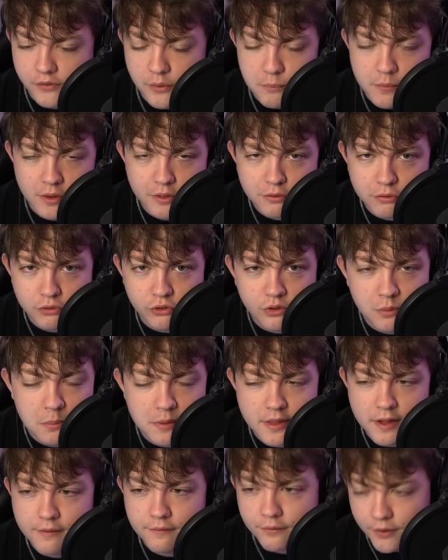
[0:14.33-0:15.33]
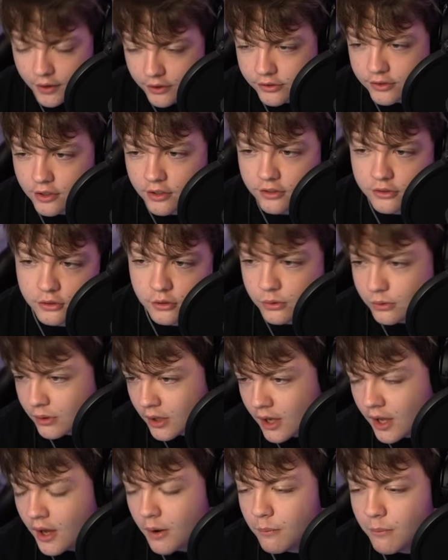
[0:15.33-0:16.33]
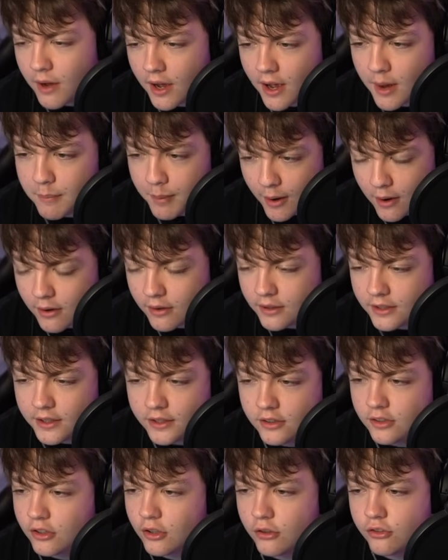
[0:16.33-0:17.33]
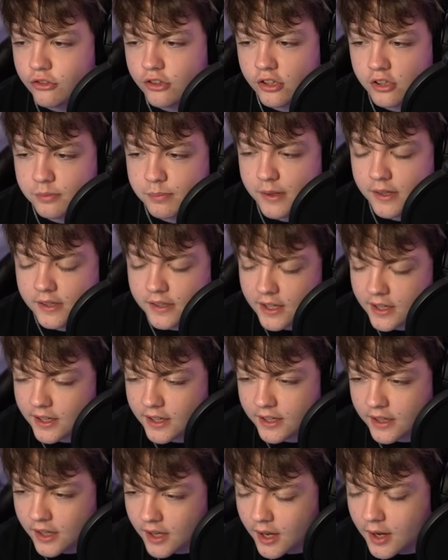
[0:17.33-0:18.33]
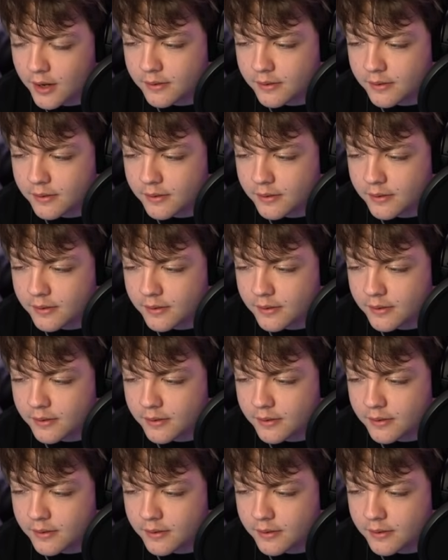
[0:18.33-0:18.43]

and went through some of that Vice article where apparently, you know, she's been getting